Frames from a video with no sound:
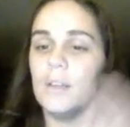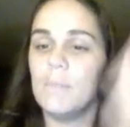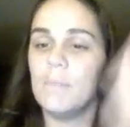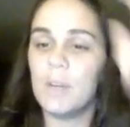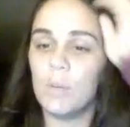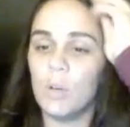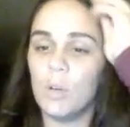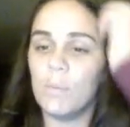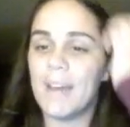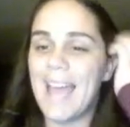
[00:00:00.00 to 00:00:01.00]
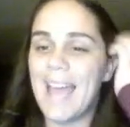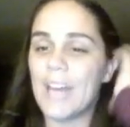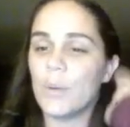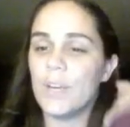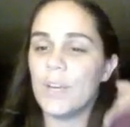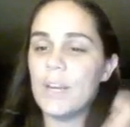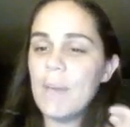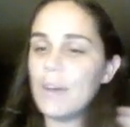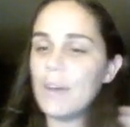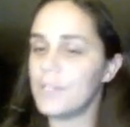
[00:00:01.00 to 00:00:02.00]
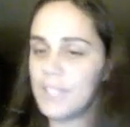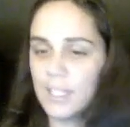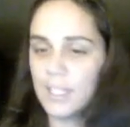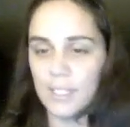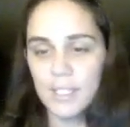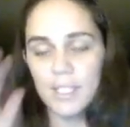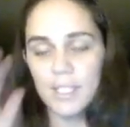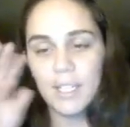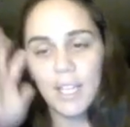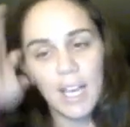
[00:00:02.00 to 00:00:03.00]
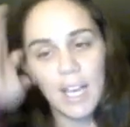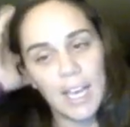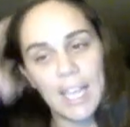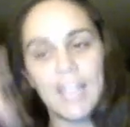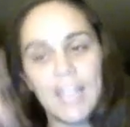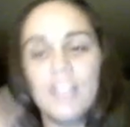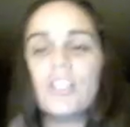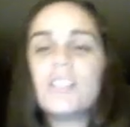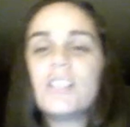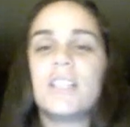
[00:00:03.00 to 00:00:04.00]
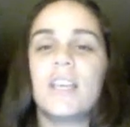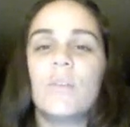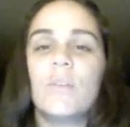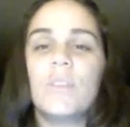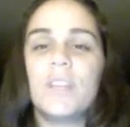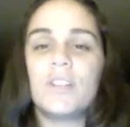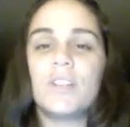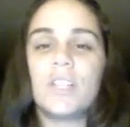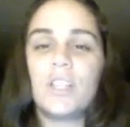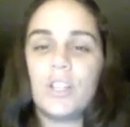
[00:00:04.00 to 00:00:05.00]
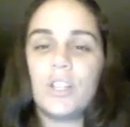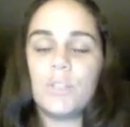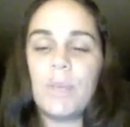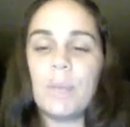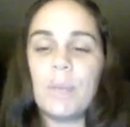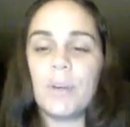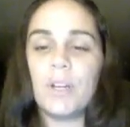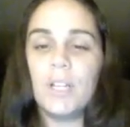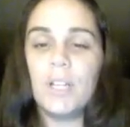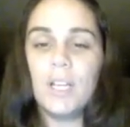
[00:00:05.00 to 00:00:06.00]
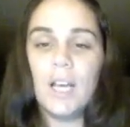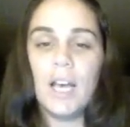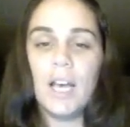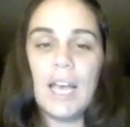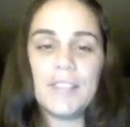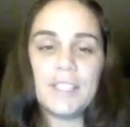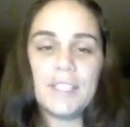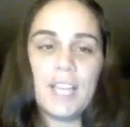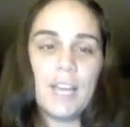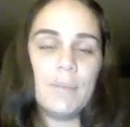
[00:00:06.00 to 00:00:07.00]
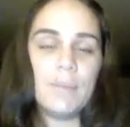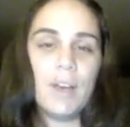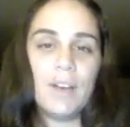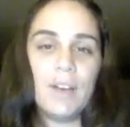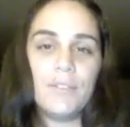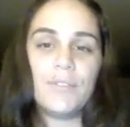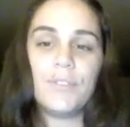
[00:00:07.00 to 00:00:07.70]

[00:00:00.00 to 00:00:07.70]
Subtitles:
minimal but adequate amount of sealant and adjusting it with the articulation paper at the time of